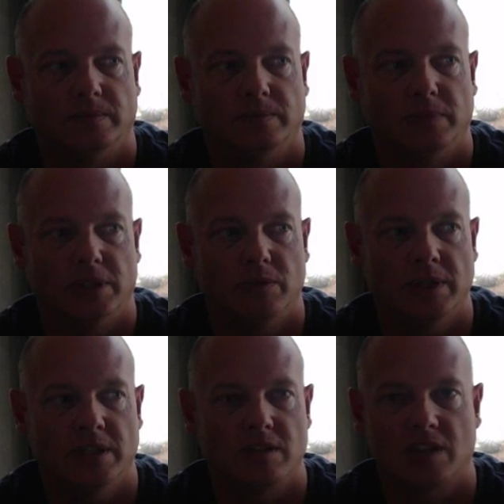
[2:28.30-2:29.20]

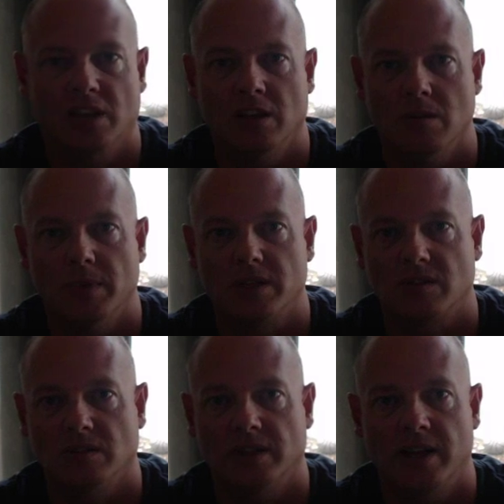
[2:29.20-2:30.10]
between the skin and the
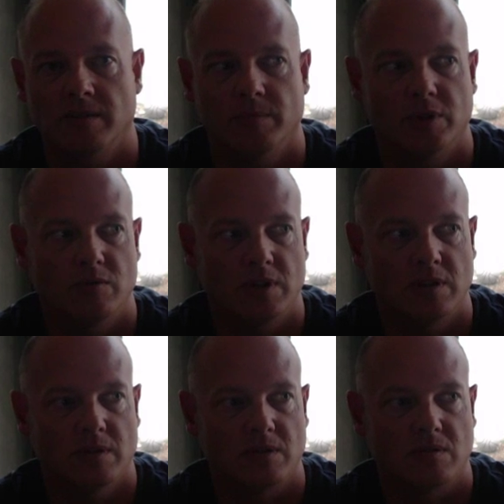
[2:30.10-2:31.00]
muscle, not between
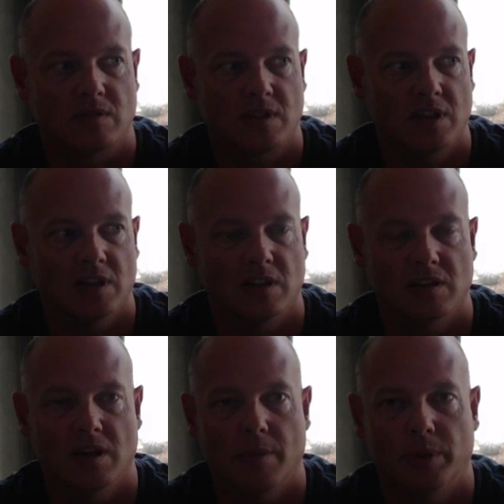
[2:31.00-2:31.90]
the skin and
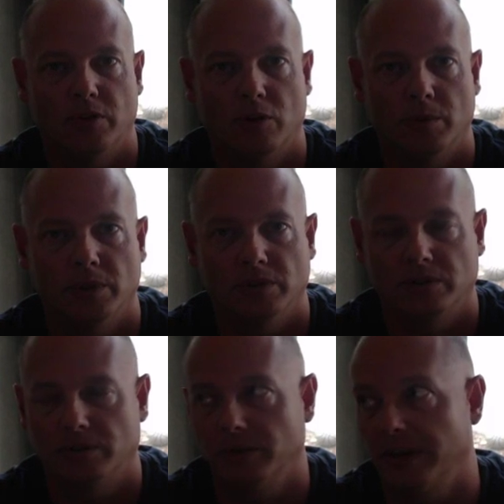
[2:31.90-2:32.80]
epidermal
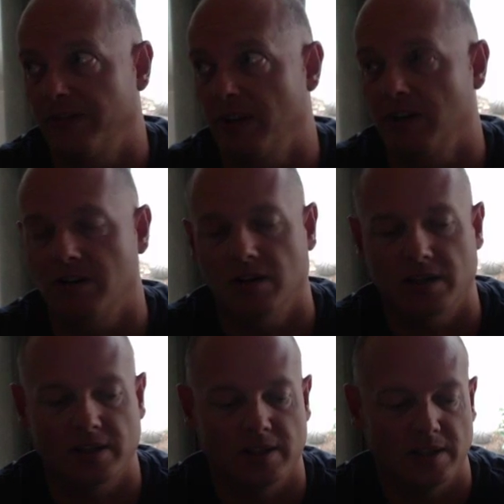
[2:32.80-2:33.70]
or whatever they call it,
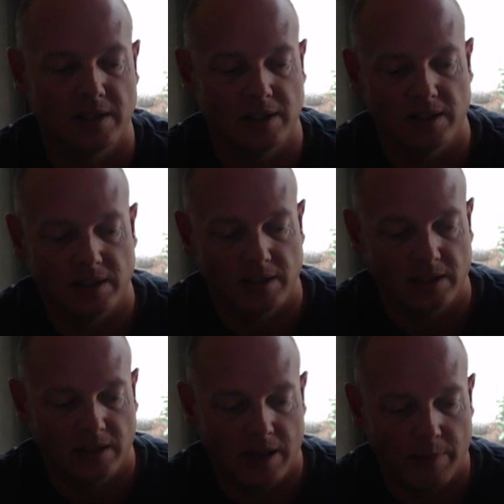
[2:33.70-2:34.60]

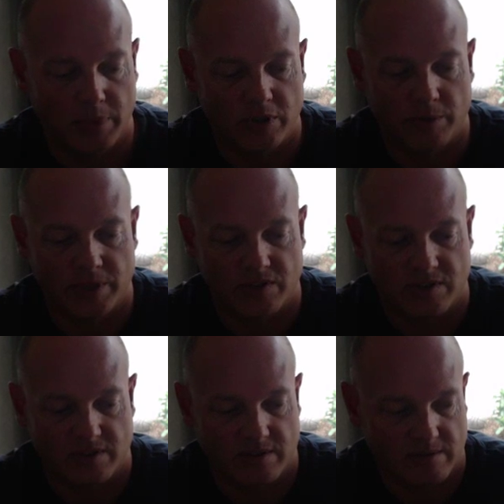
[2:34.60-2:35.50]

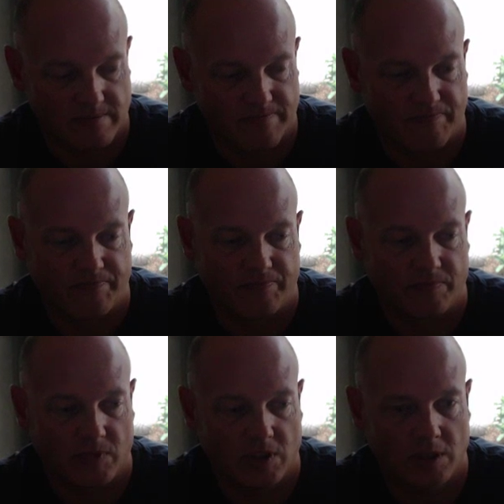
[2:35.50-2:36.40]
epidermis.
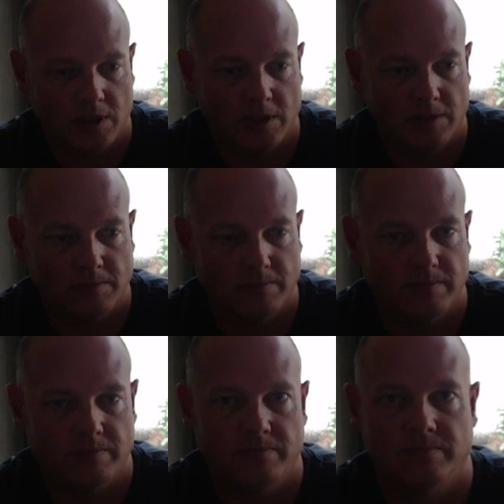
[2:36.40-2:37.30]
Um,
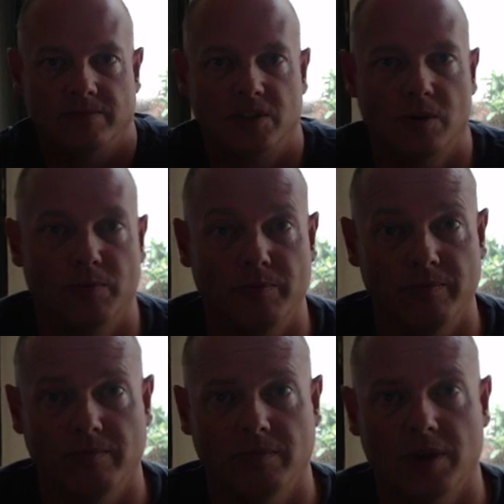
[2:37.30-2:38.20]
so
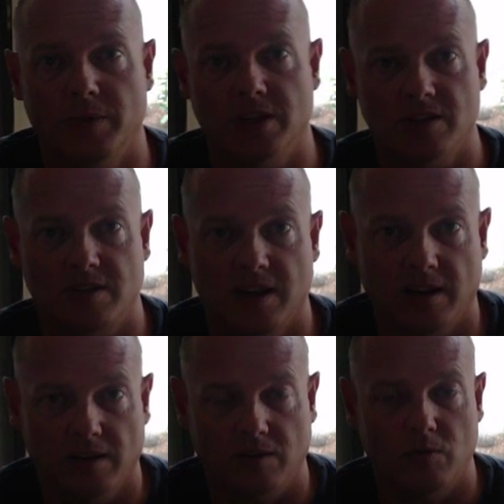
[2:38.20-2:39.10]
let me just take
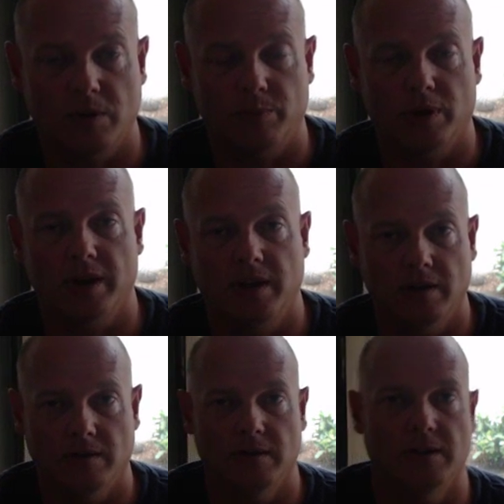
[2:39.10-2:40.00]
a quick break
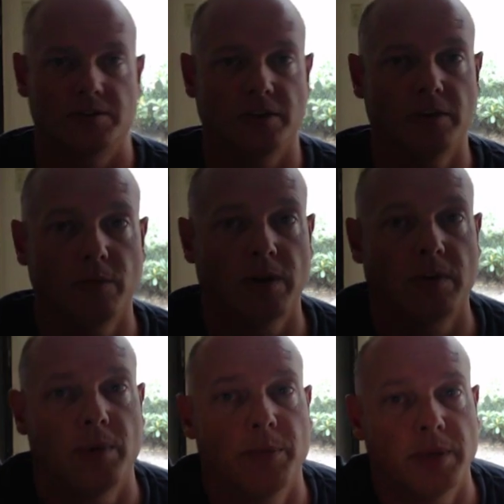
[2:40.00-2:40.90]
here, and I'll show you where the
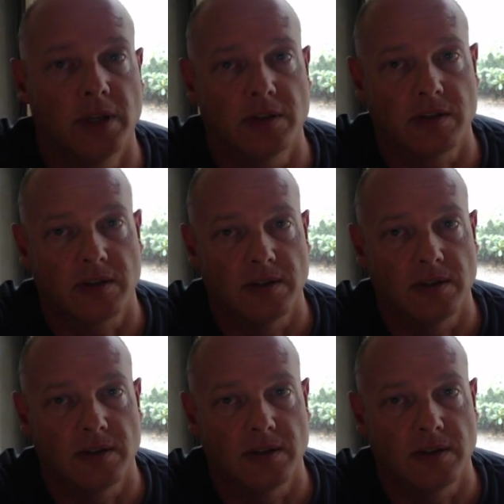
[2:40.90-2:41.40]
puppy is.